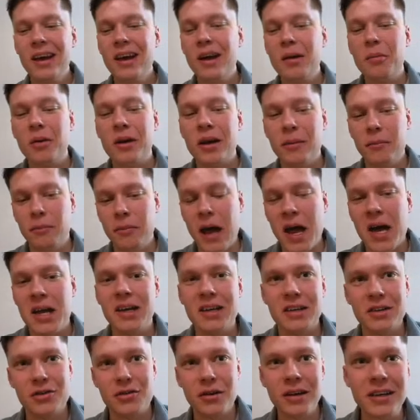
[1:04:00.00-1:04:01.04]
but I'm bad
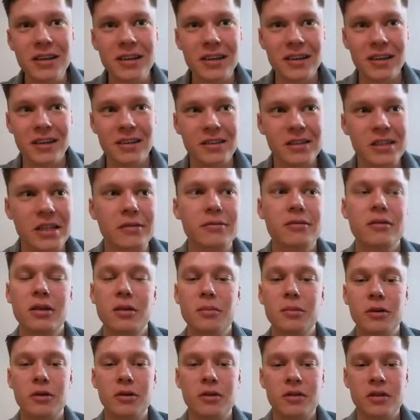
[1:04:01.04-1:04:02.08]
at drinking it, definitely,
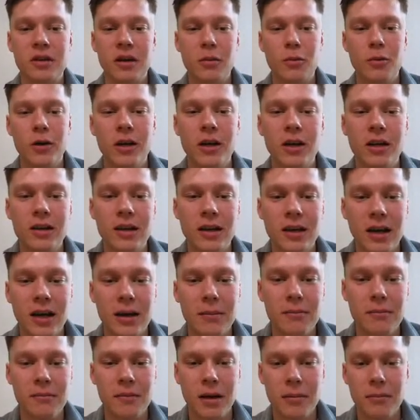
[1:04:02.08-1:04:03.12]
because when
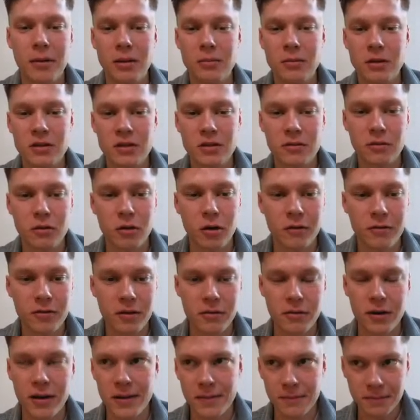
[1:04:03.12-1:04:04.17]
I make myself coffee,
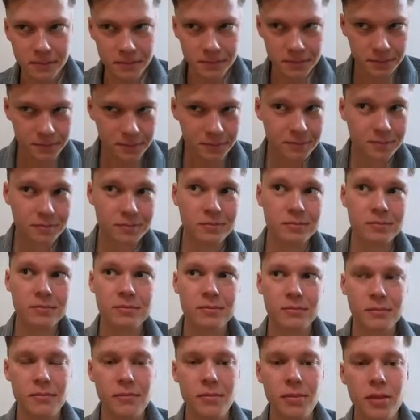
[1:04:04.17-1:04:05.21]
right?
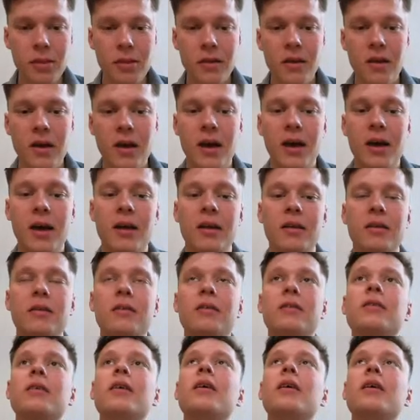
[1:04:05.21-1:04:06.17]
And